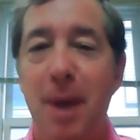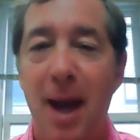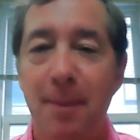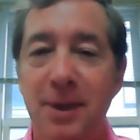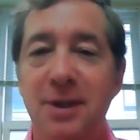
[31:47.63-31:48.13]

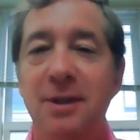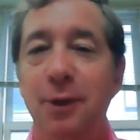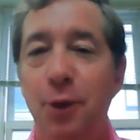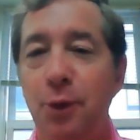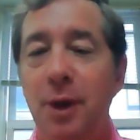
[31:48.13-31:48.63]
Baptist,
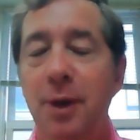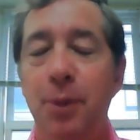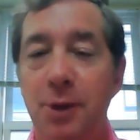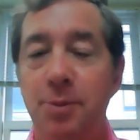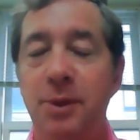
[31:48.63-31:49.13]
Lutheran,
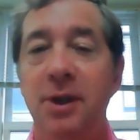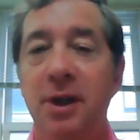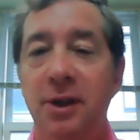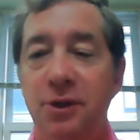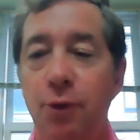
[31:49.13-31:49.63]

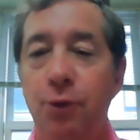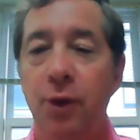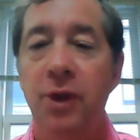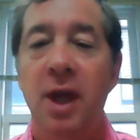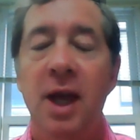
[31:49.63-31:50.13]
Presbyterian, and so
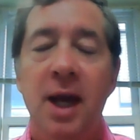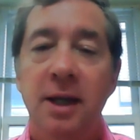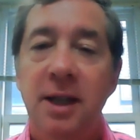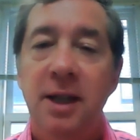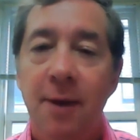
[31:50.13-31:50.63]
forth.
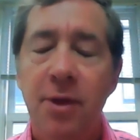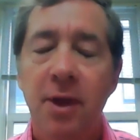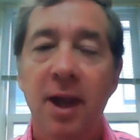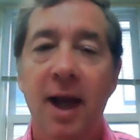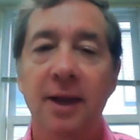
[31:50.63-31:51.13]

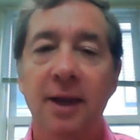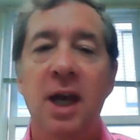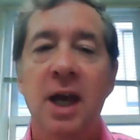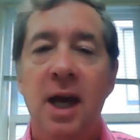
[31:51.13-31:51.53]
Nevertheless,